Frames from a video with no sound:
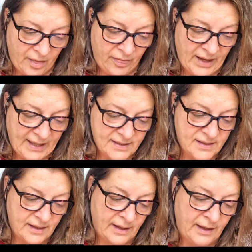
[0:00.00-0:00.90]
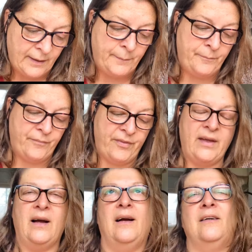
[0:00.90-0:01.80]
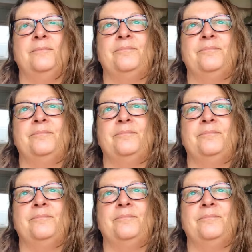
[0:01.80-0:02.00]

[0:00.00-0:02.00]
that the